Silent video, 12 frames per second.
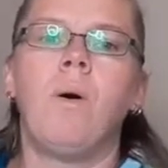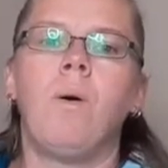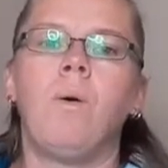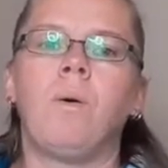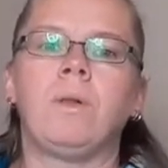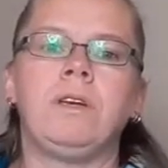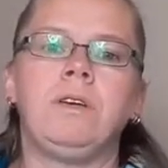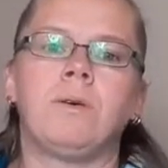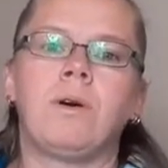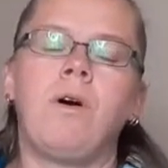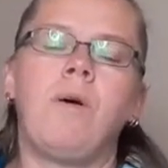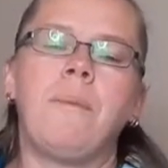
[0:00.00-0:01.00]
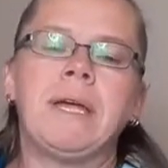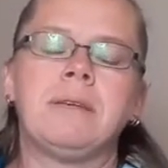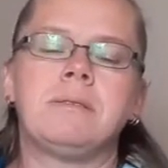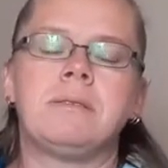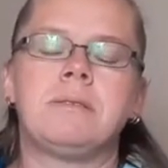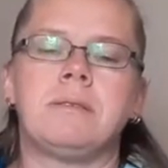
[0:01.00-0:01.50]
all of your
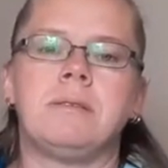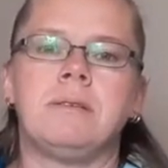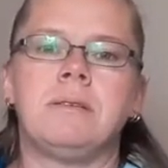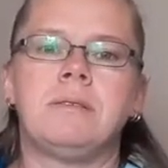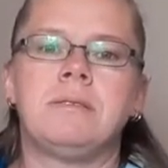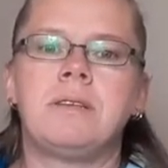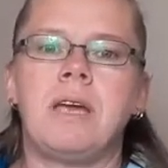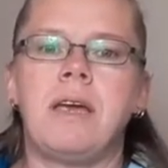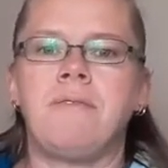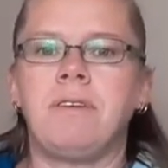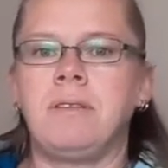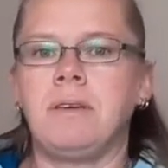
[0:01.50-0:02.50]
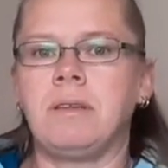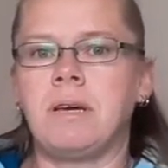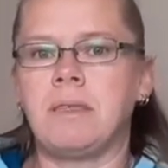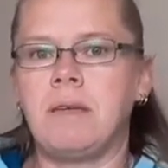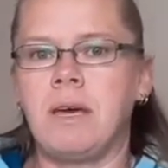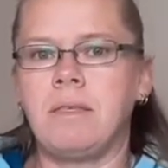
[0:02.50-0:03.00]
comments and everything
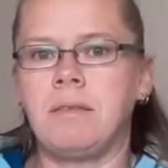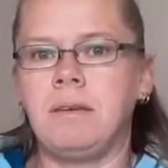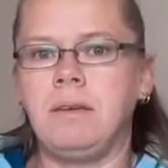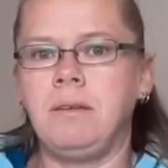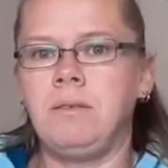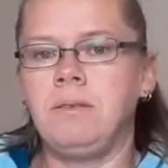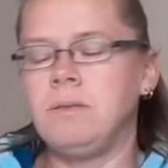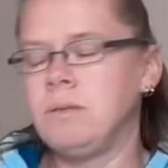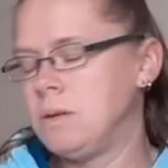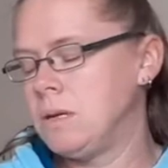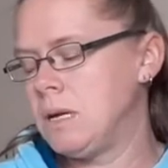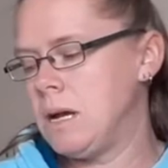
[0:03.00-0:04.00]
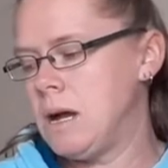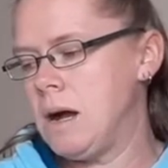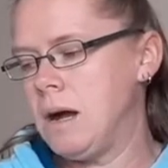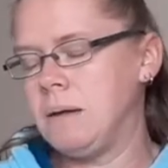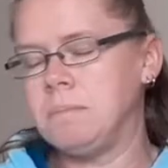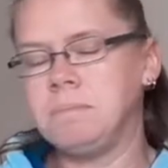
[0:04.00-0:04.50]
like that that you
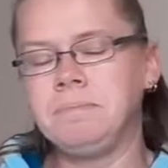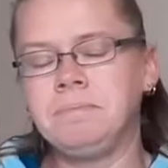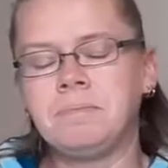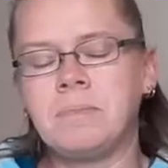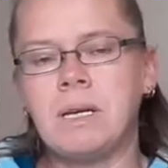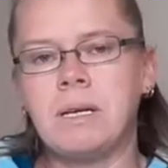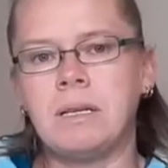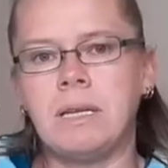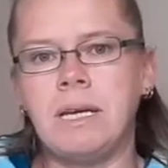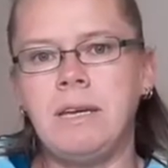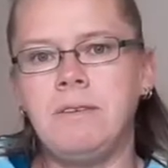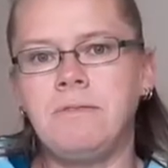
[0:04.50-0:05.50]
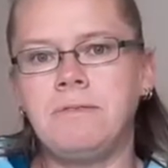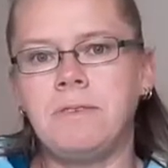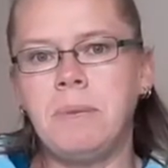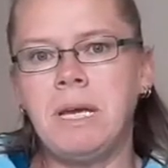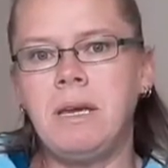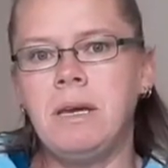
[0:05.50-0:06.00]
leave for
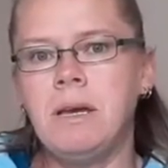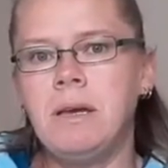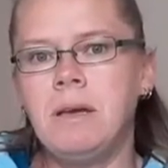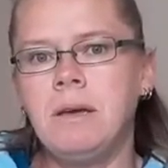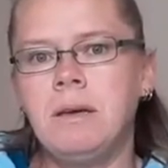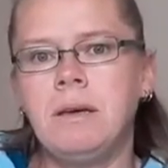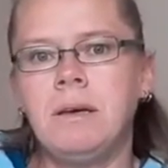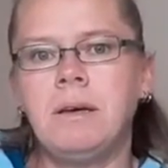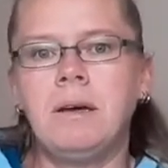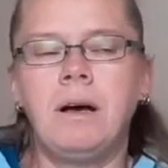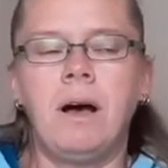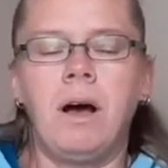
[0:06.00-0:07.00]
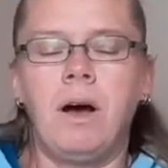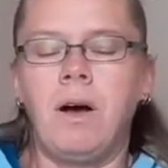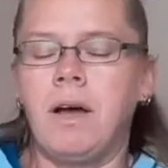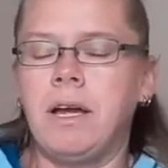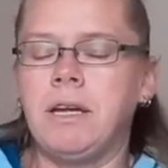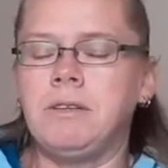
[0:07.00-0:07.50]
me.
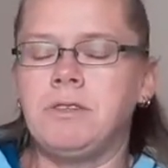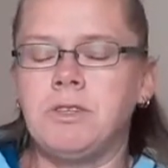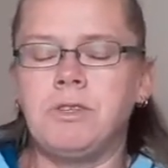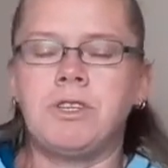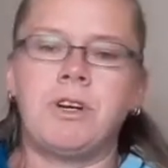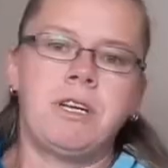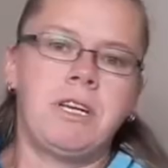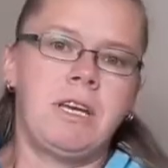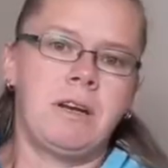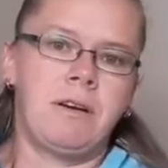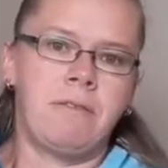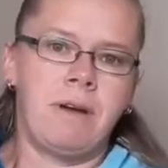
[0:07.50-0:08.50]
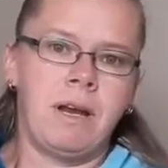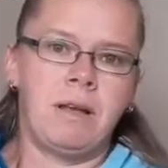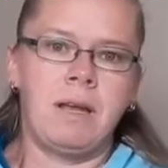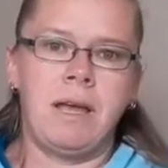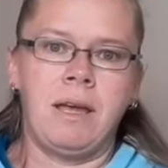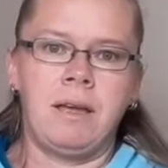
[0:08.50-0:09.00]
I do try to get
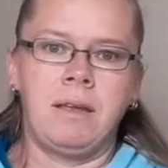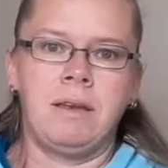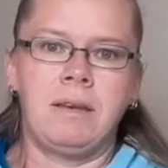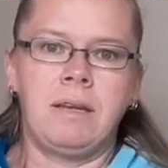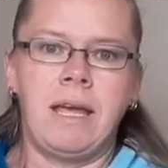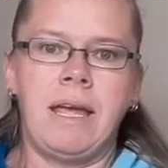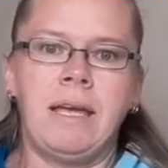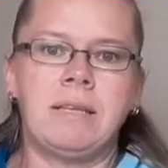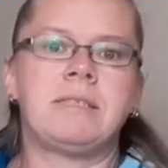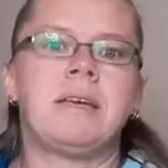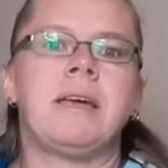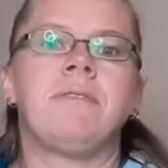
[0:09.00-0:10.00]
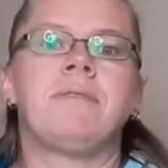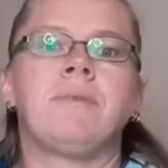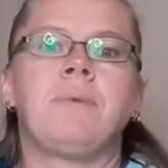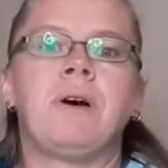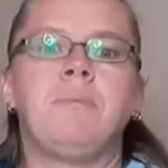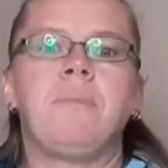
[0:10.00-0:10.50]
around and answer
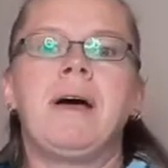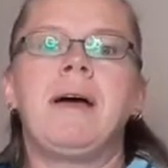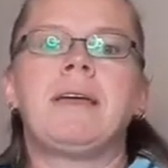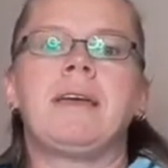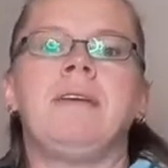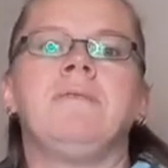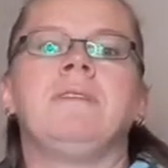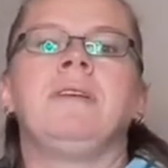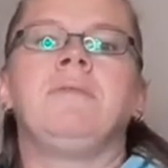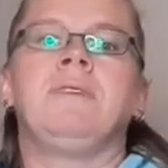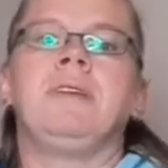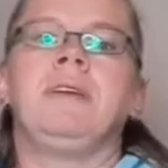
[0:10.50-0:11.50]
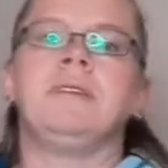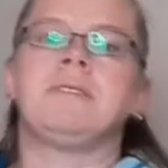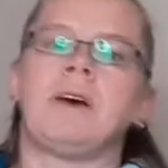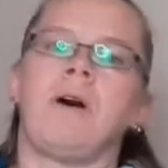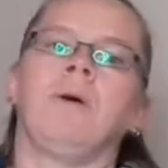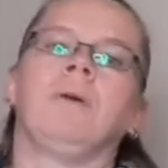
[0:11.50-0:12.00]
everyone back, even if it
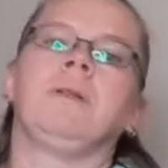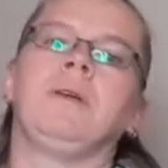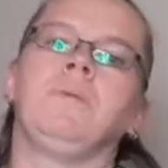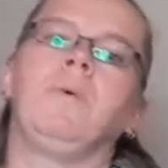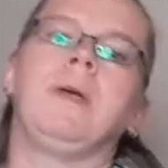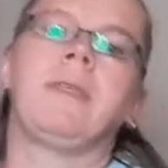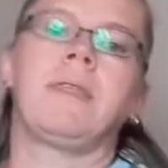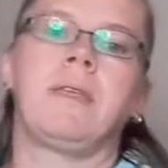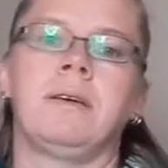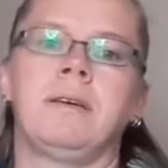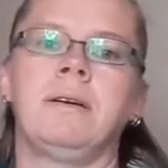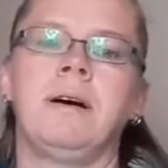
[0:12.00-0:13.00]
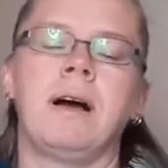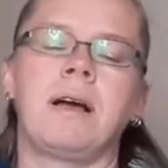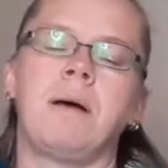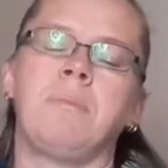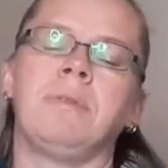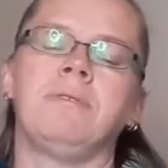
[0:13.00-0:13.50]
is only with a
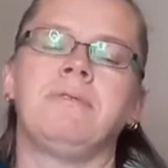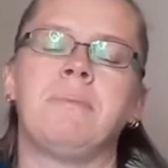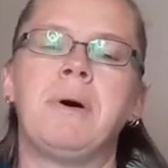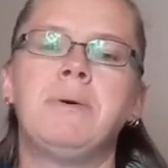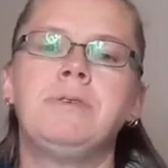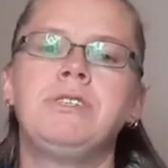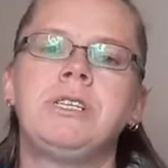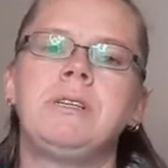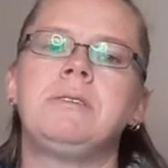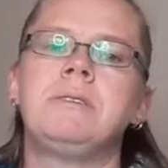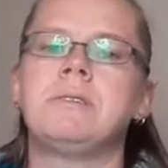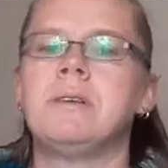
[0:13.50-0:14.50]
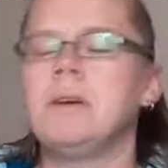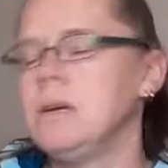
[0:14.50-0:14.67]
couple of emojis,